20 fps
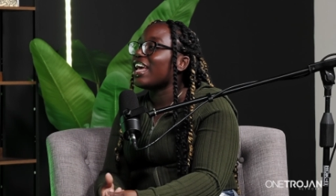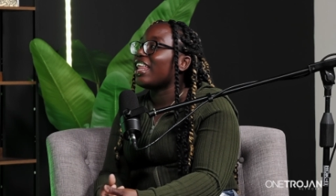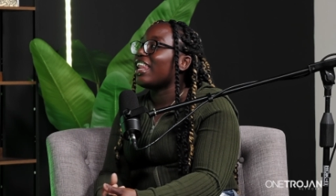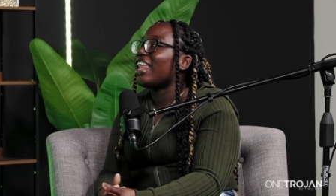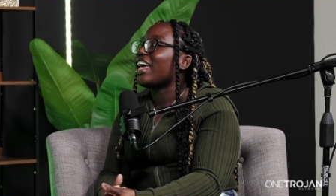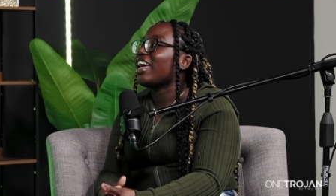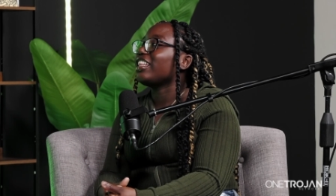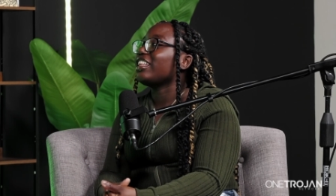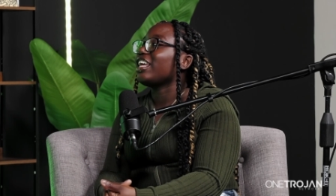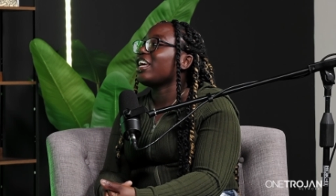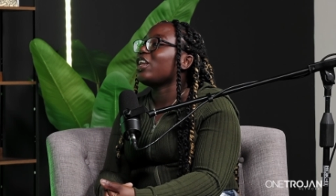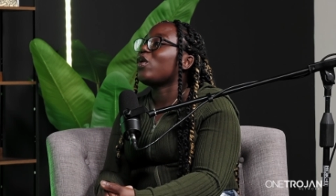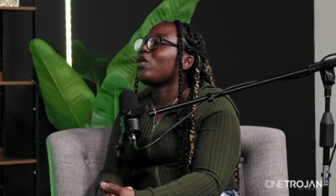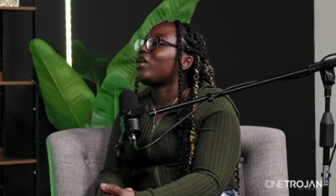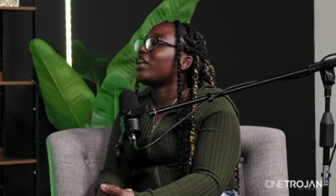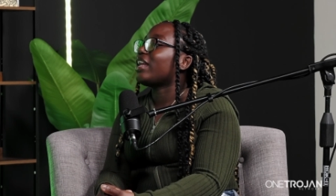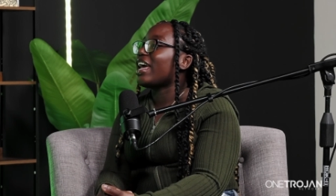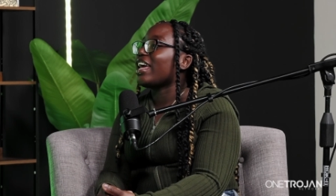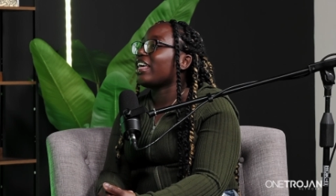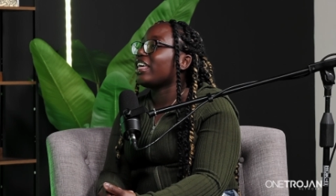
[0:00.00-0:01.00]
Like they
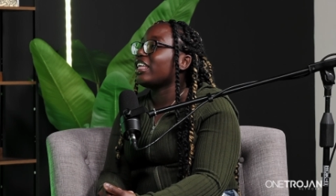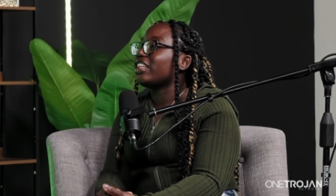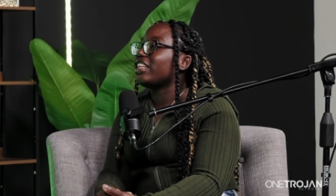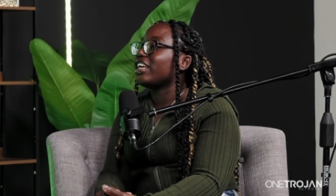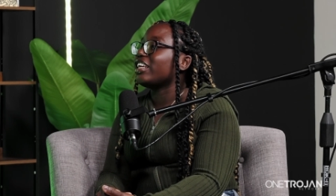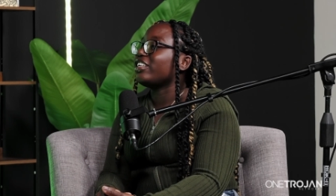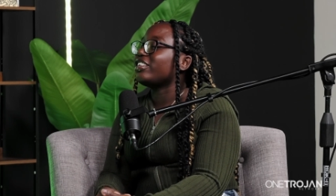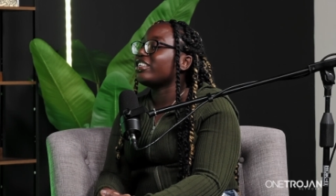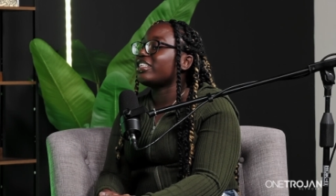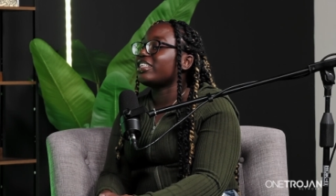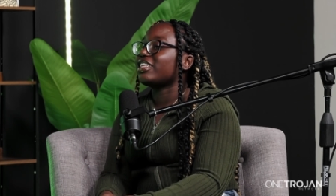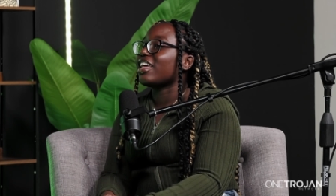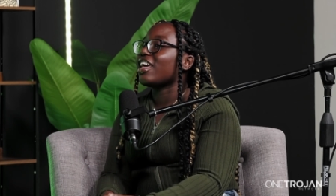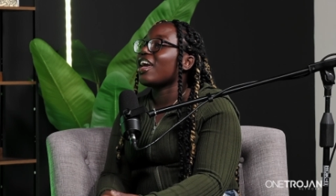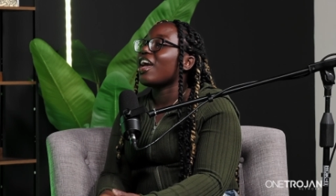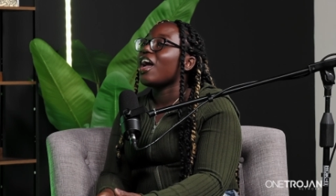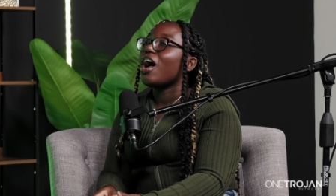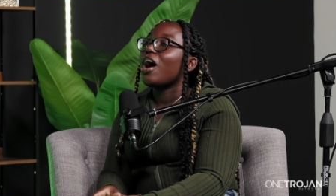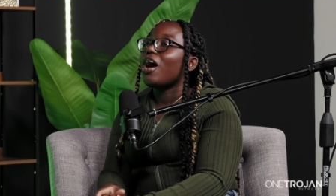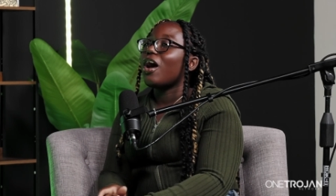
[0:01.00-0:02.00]
don't like it. They just say,
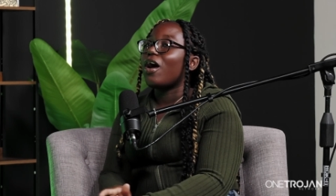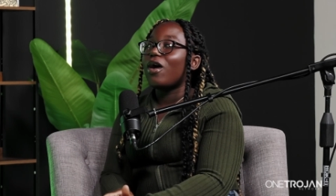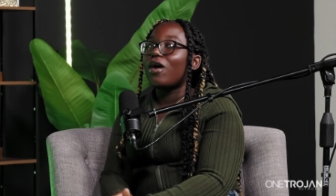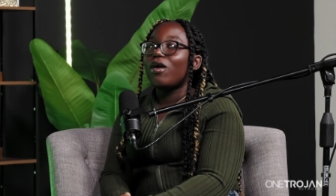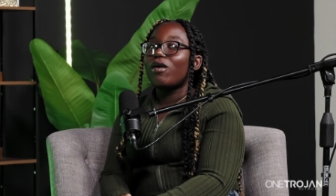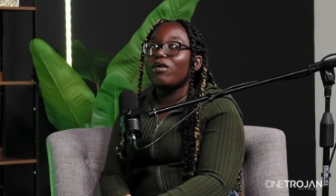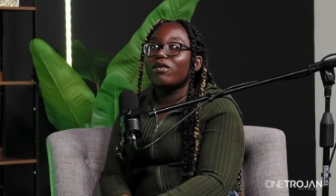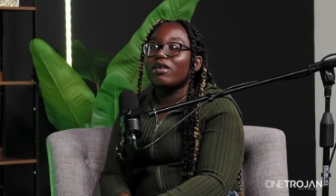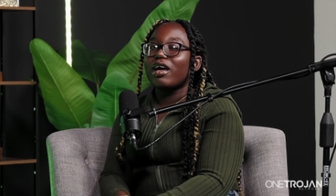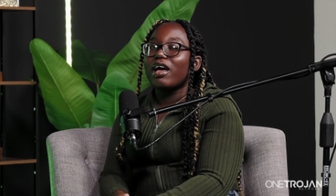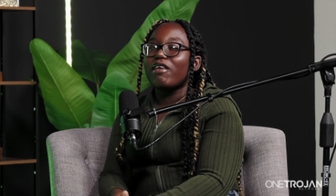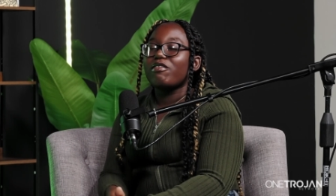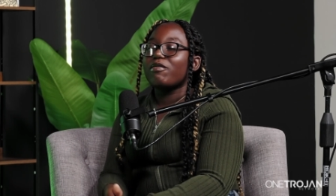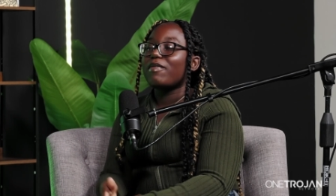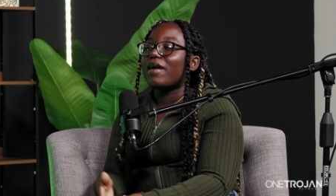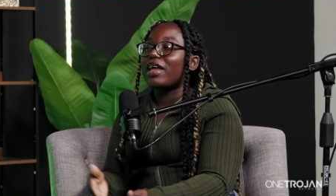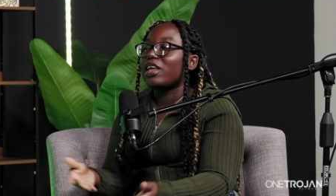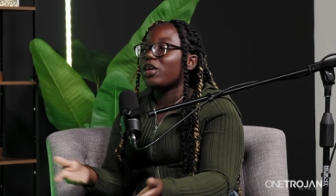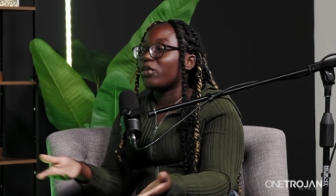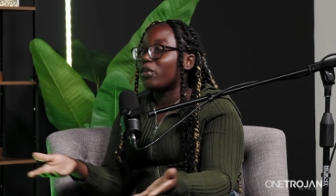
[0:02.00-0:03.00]
"Oh,
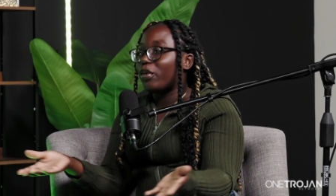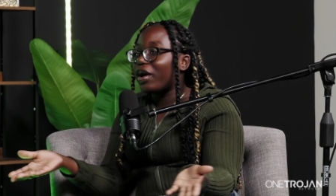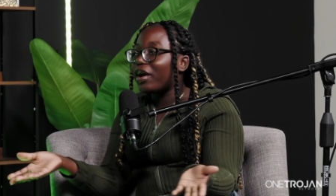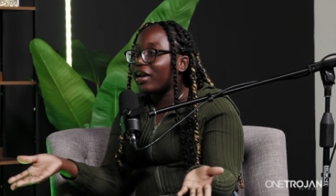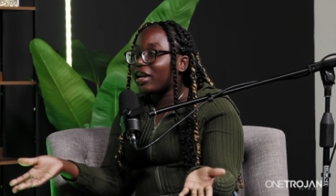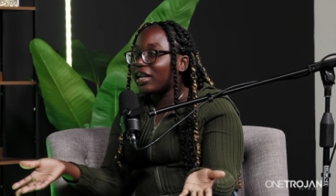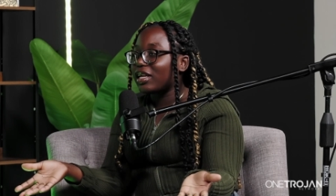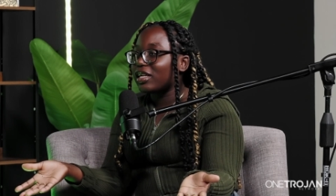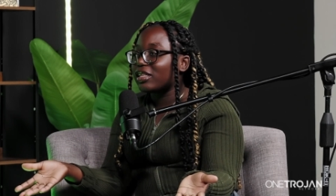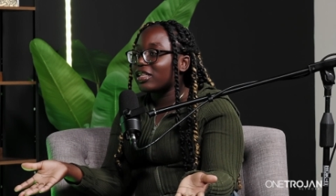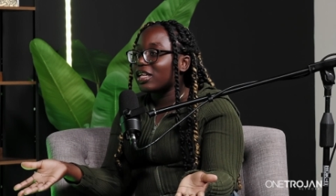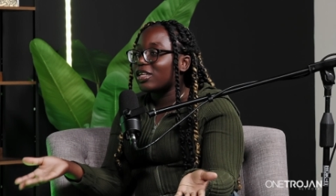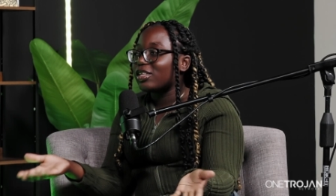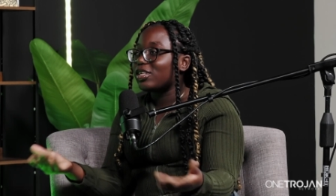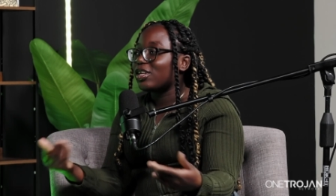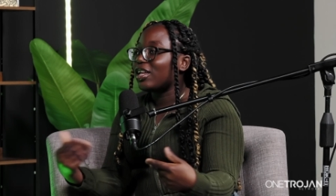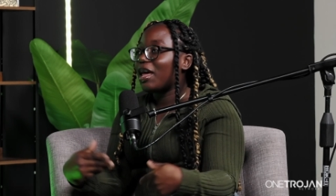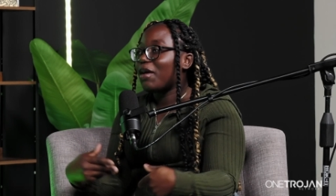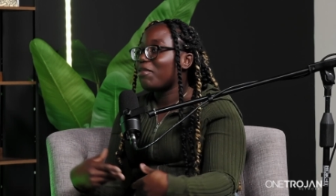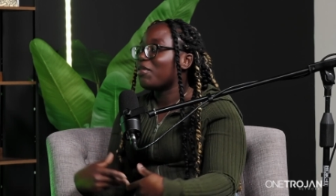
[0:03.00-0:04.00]
everybody wearing it,
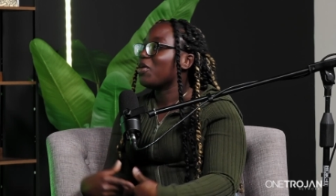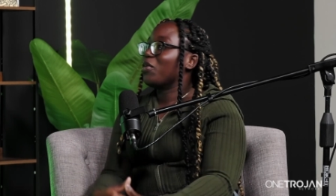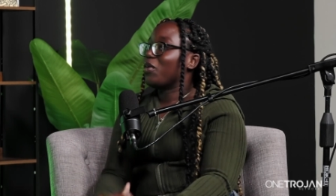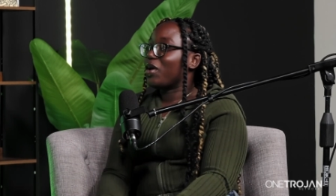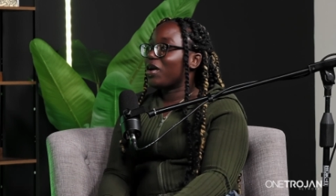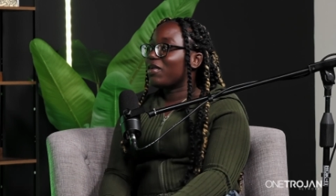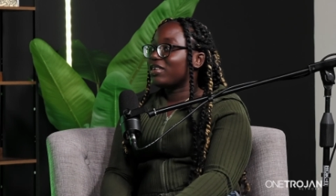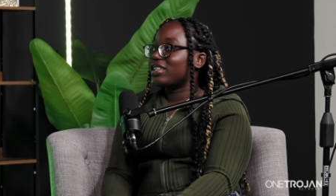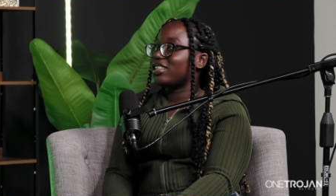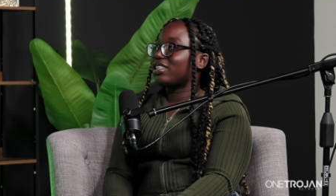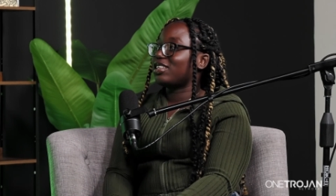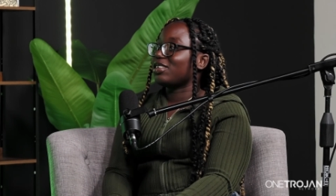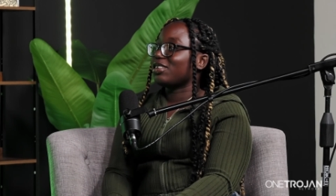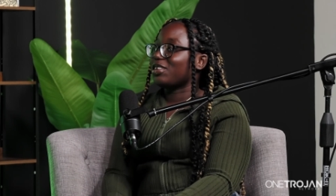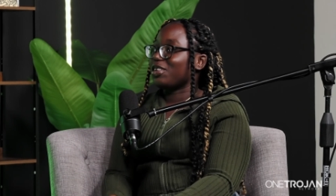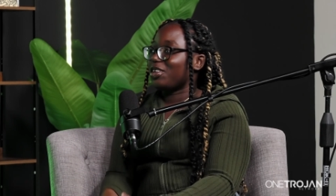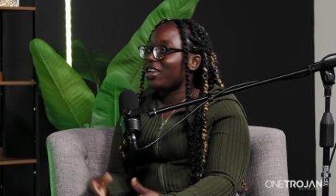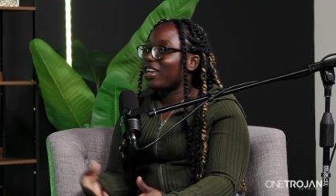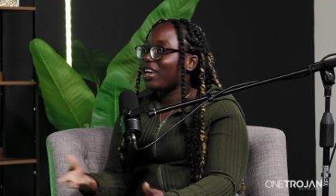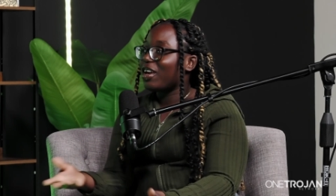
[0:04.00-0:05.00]
so let me wear it too."
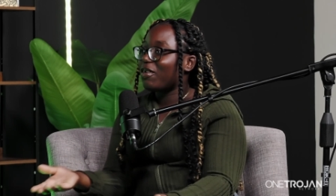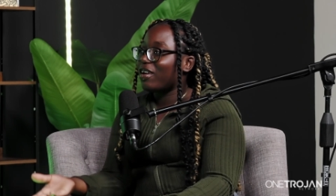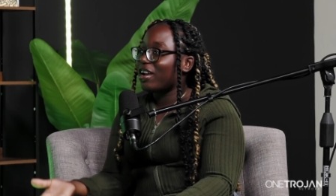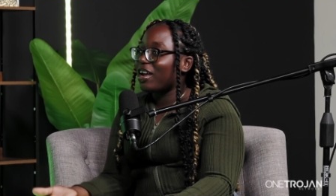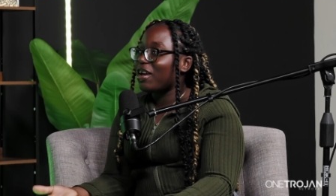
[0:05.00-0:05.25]
You get what